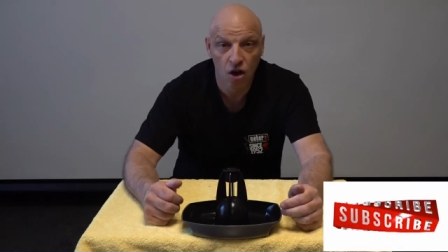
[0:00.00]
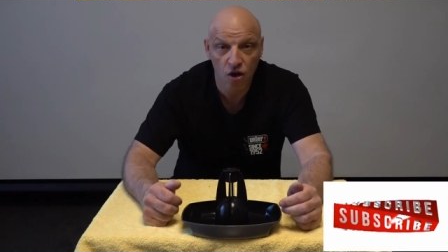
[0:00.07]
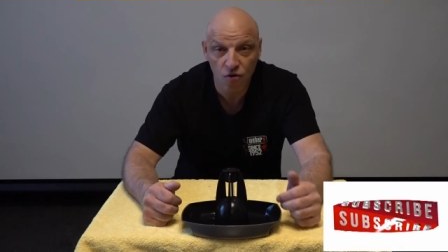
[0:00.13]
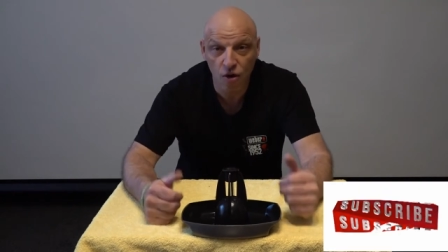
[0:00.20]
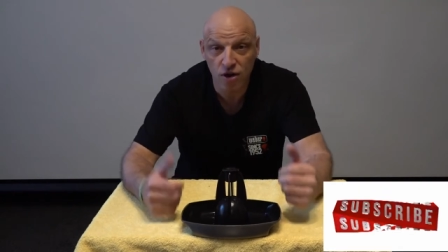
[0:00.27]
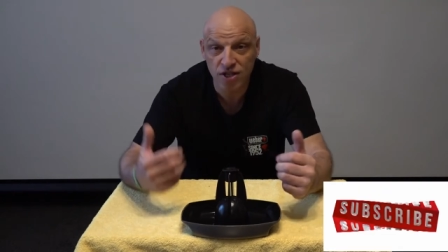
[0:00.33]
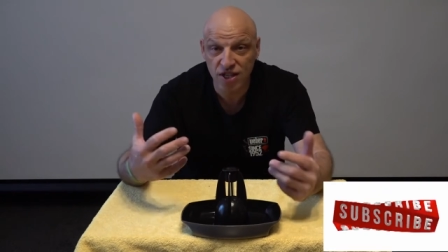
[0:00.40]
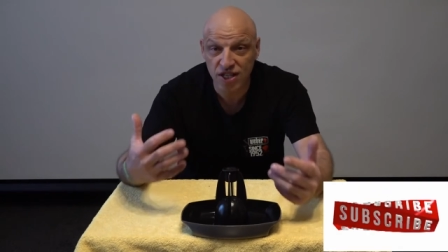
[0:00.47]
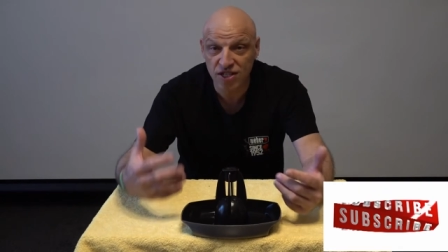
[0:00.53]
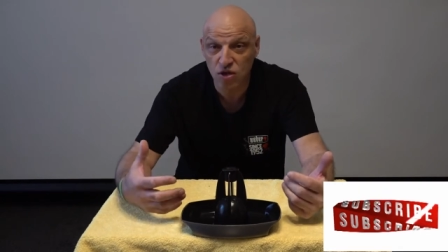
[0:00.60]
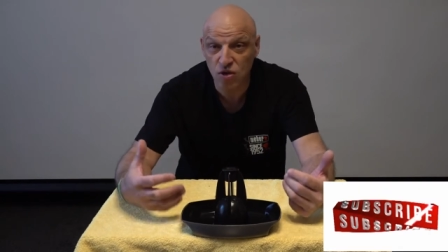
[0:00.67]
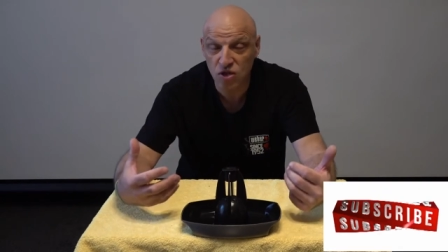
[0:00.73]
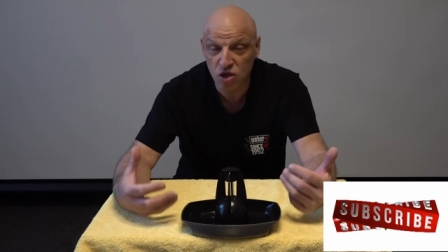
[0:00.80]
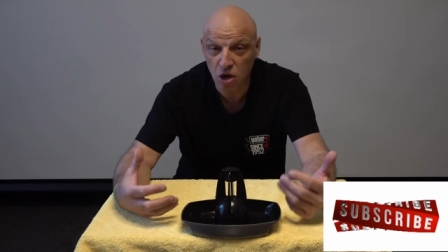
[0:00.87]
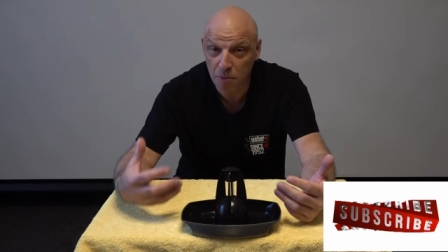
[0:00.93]
Right, so this
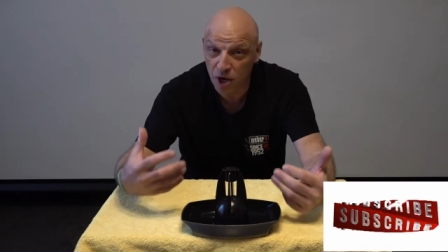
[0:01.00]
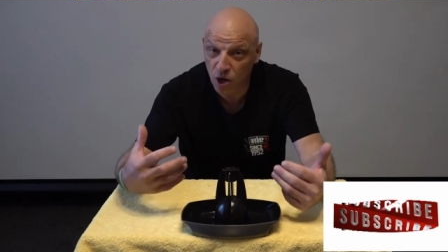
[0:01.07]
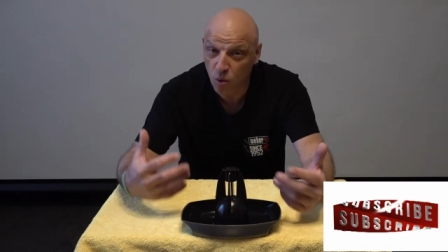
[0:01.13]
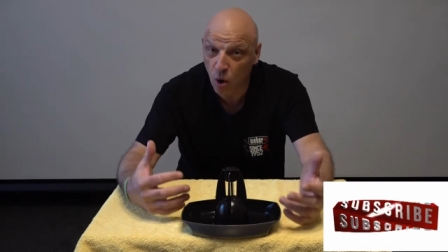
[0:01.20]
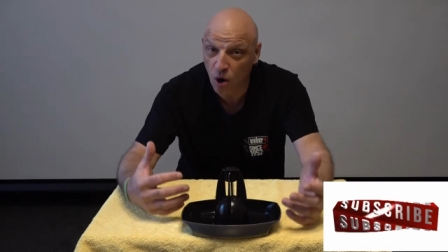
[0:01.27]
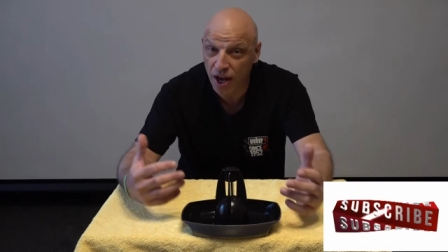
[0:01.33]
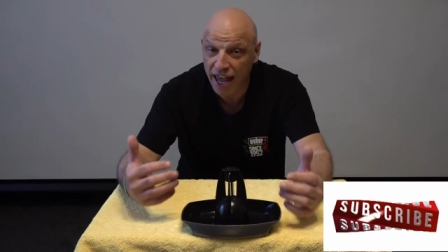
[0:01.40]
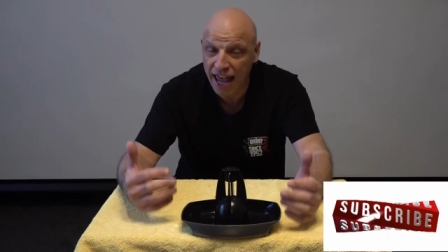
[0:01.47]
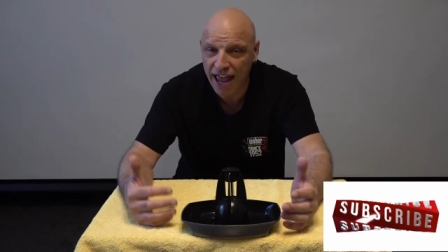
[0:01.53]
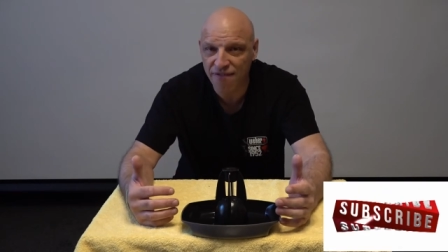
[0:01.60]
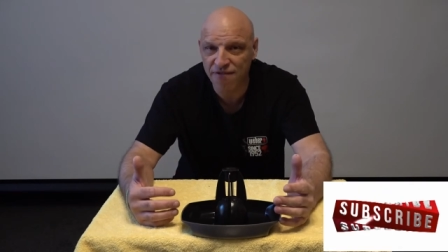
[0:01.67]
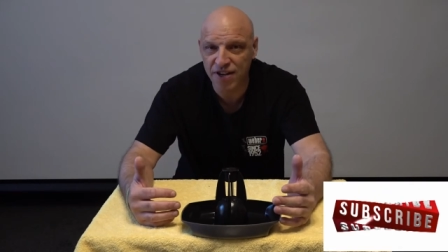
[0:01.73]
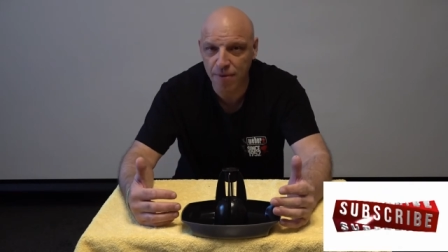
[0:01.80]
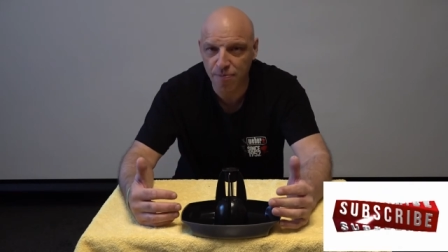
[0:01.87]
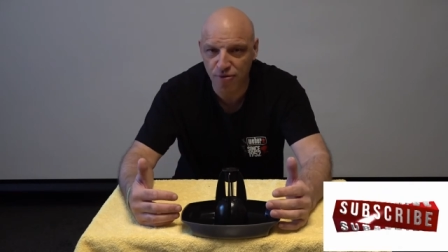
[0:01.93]
does come at quite a
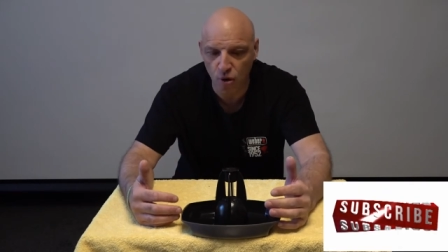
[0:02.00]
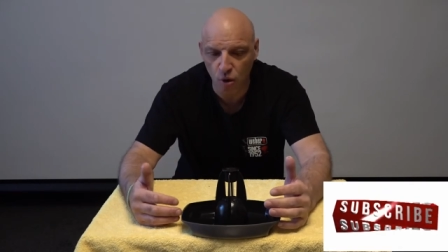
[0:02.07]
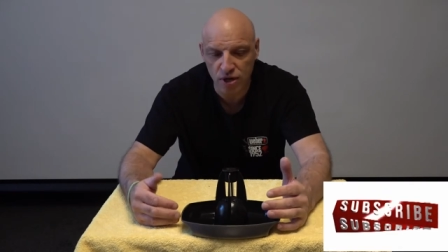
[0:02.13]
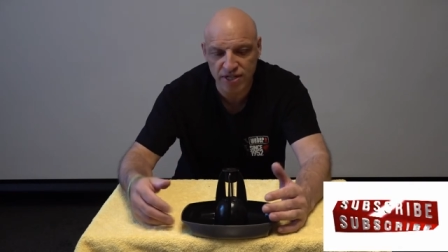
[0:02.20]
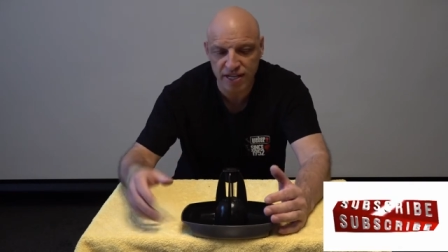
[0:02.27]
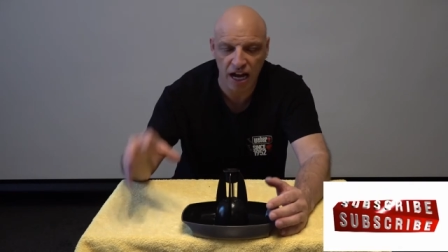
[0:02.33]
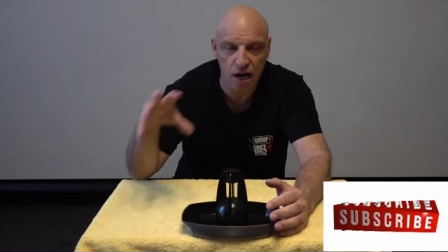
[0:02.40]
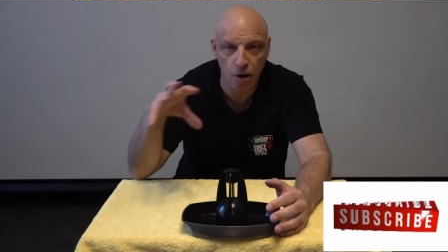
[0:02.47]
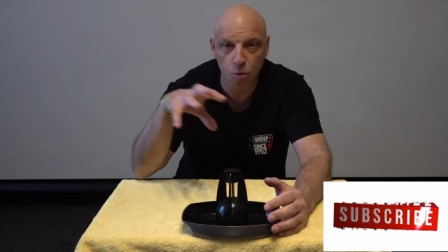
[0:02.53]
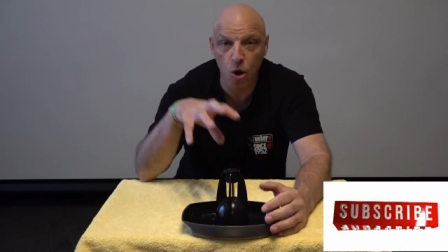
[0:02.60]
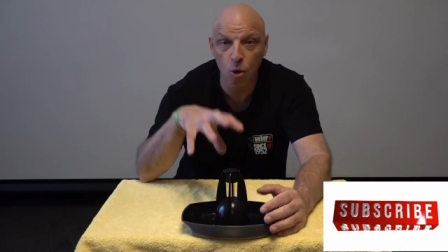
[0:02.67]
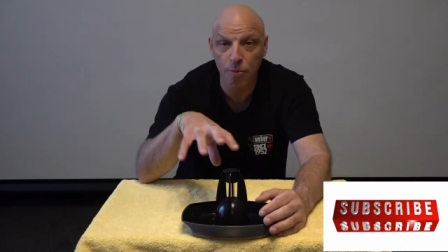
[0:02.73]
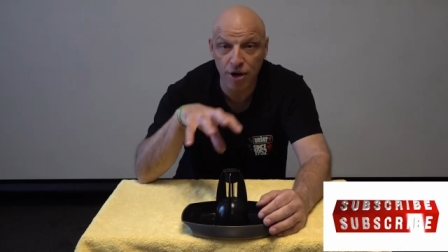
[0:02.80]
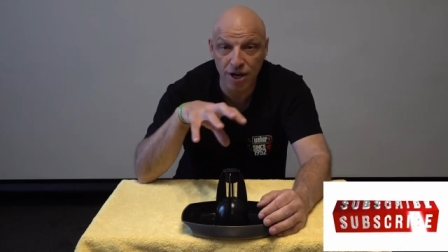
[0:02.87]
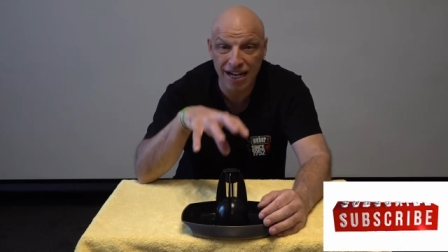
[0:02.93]
hefty price, and I
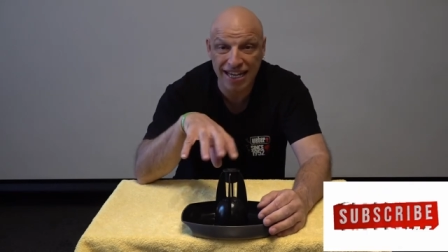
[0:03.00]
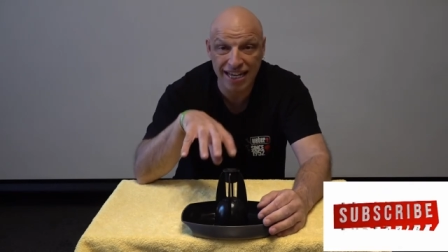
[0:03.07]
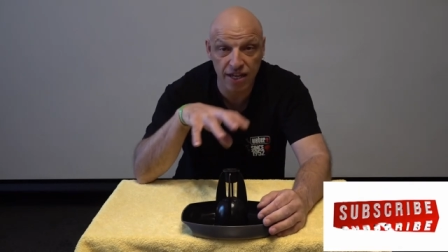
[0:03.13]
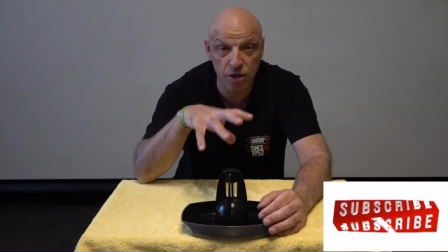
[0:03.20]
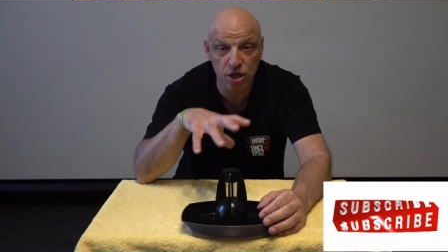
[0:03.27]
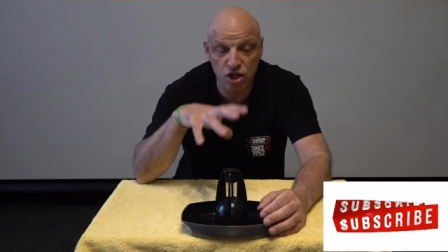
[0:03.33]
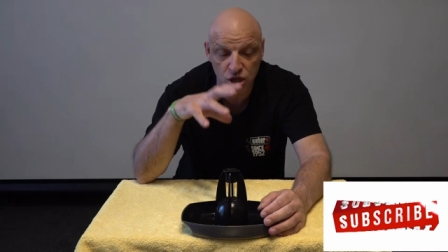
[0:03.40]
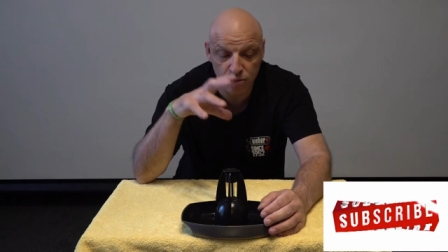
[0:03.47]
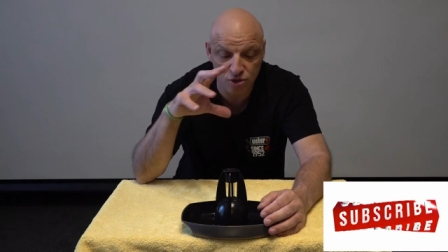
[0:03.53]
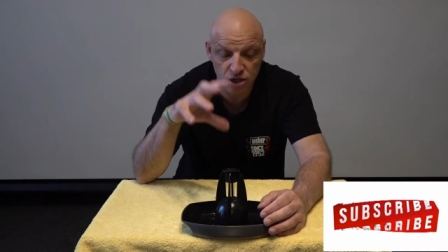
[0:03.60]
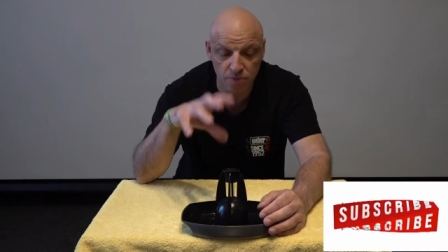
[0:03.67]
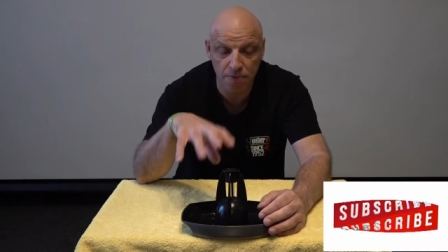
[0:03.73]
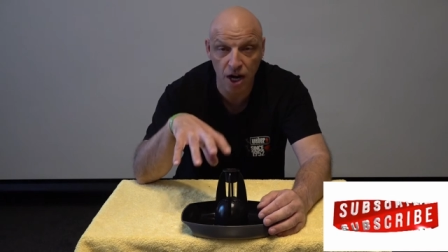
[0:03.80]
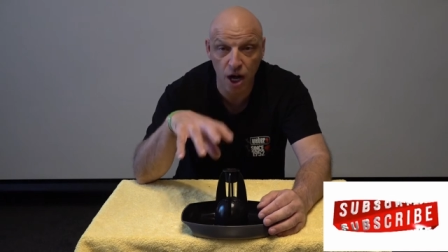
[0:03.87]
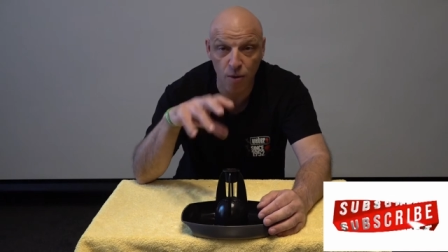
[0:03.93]
will put a link in the
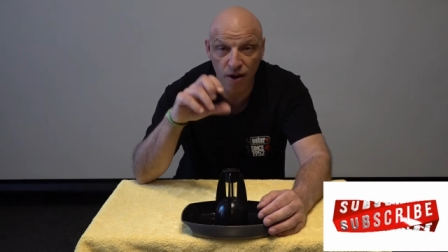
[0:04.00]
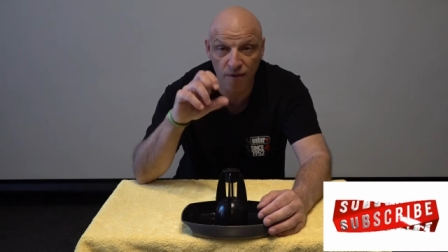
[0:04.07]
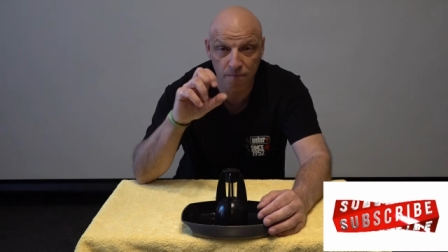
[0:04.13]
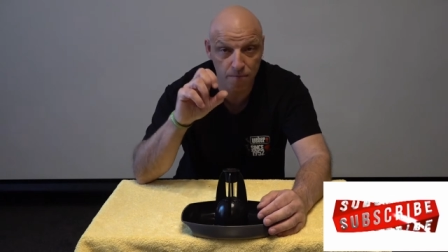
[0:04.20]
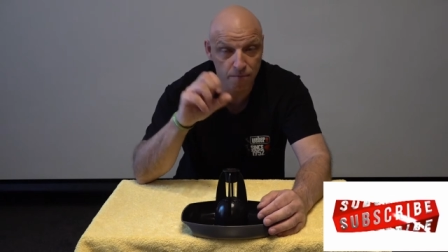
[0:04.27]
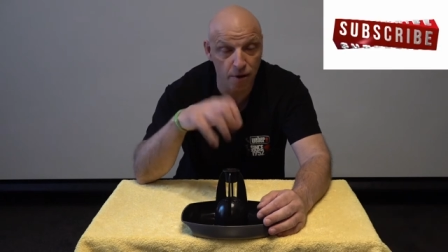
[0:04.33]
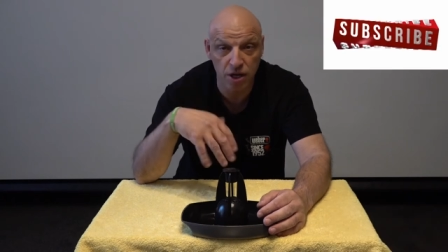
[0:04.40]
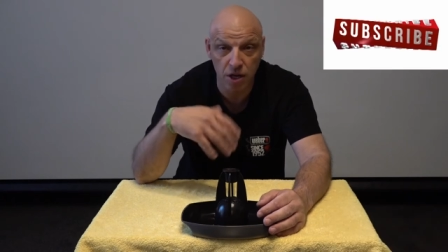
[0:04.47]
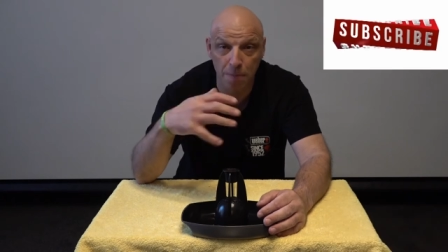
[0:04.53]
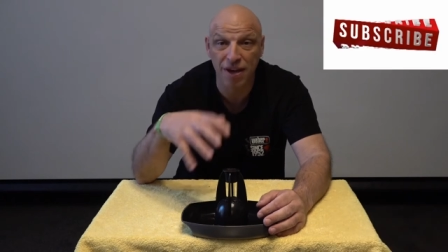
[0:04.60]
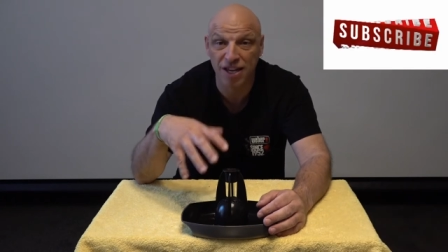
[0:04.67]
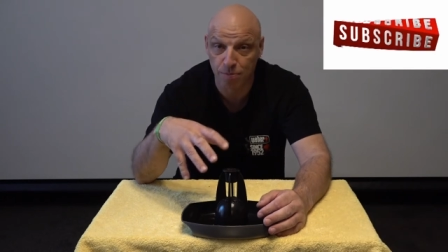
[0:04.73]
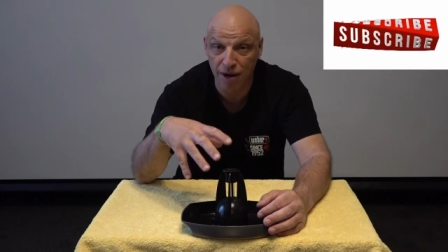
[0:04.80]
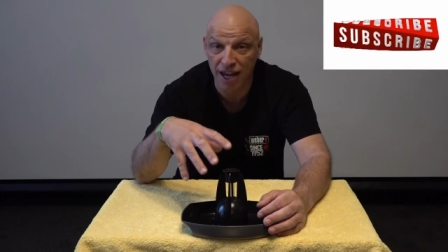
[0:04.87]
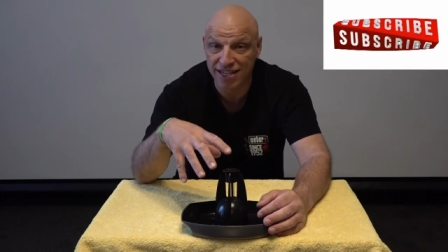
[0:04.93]
description below of probably the
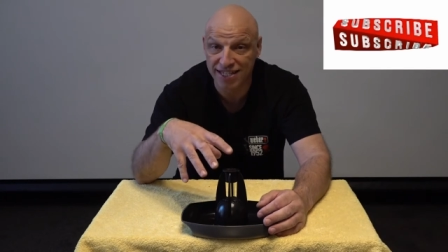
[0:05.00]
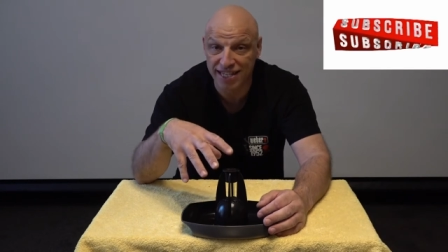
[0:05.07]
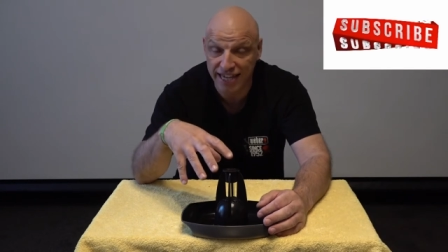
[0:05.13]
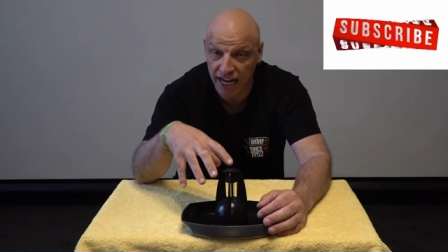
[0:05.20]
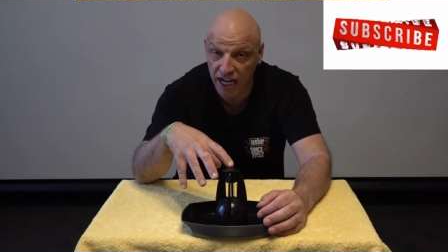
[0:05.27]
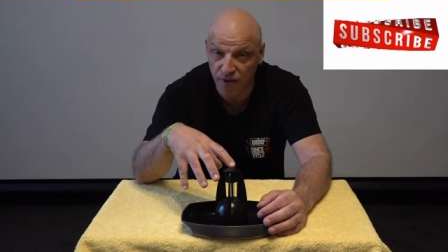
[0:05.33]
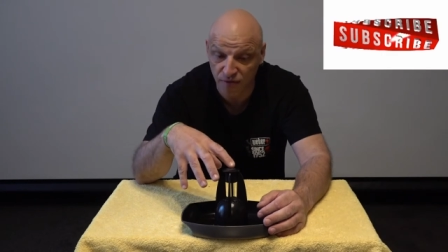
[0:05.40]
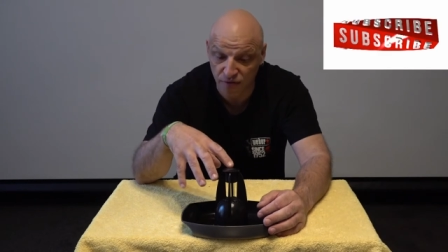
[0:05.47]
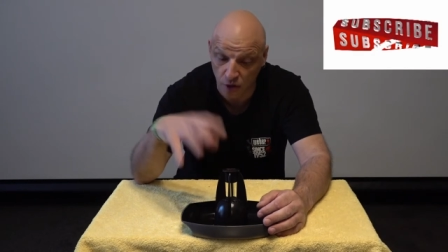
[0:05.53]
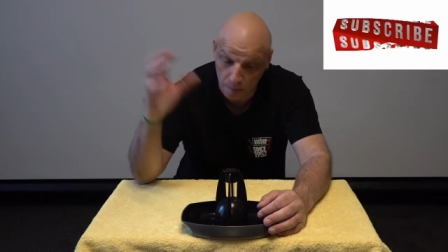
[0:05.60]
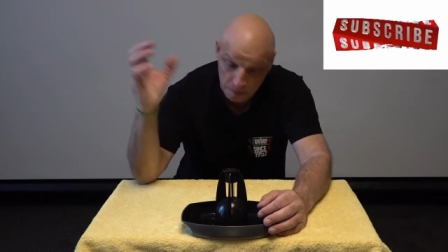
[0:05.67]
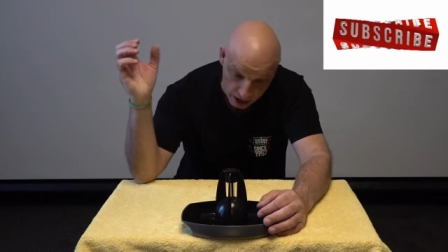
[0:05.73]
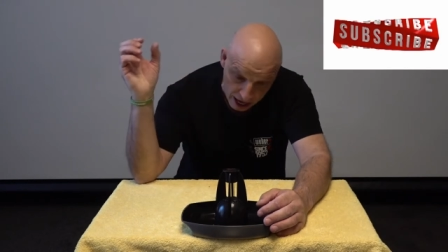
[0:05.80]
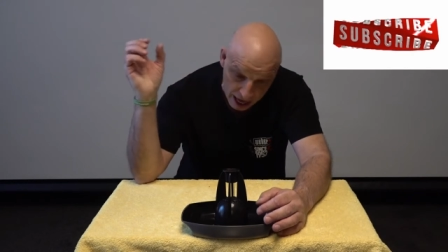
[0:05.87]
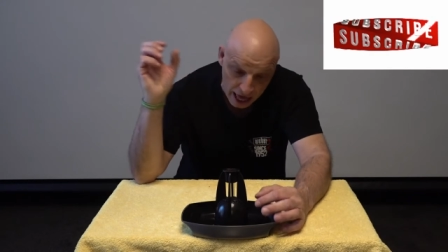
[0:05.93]
best place to get it from